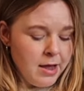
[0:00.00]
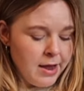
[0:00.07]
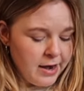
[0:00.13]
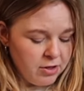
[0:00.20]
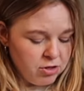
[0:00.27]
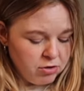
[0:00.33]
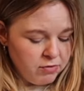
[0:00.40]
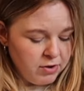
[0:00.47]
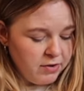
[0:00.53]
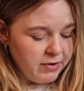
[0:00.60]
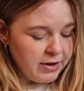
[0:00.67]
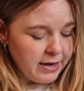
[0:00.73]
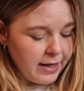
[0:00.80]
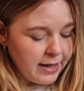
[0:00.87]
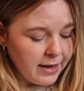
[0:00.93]
and I just really
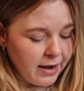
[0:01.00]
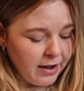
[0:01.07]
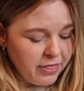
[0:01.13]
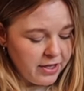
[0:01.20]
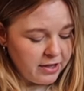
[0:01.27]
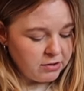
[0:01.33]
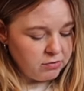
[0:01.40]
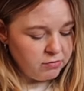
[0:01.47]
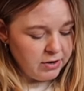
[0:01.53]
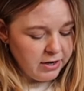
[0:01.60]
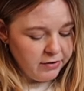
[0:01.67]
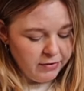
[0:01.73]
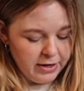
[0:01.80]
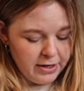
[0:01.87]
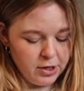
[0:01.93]
really like it I think it's a
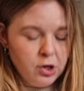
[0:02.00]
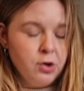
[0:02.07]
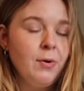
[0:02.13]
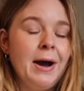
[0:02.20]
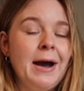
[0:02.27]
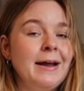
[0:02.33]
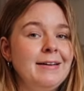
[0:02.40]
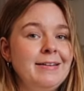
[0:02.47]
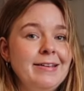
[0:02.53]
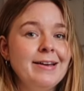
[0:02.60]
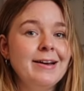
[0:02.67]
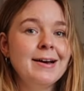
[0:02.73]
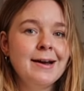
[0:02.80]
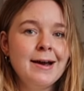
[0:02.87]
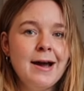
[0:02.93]
really really cute
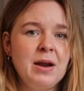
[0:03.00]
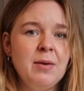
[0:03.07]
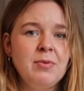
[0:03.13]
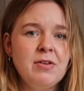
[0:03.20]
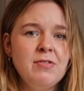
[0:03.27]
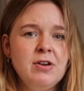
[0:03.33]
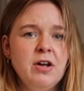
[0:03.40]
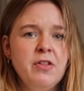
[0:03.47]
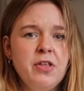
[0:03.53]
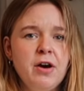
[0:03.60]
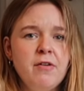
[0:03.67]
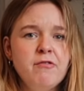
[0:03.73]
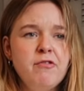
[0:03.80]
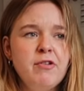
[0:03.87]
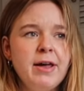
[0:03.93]
idea and I'm definitely on the
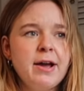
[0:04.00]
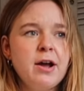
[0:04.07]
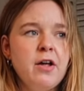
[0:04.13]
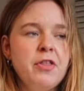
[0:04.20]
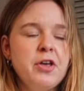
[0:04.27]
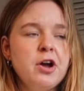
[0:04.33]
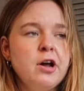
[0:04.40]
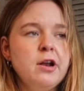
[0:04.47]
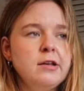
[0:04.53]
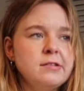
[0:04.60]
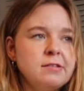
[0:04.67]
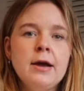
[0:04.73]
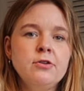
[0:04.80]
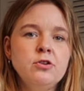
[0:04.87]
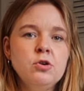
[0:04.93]
hunt for like other colours
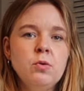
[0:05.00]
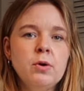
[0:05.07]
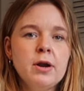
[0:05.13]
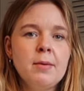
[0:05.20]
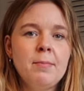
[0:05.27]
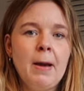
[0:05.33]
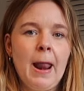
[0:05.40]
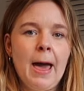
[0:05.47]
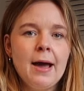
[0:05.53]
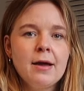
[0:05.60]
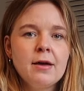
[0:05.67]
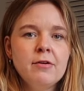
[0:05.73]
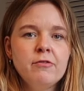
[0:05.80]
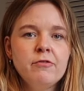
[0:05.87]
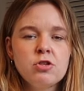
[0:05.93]
I do want a
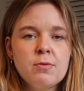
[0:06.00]
black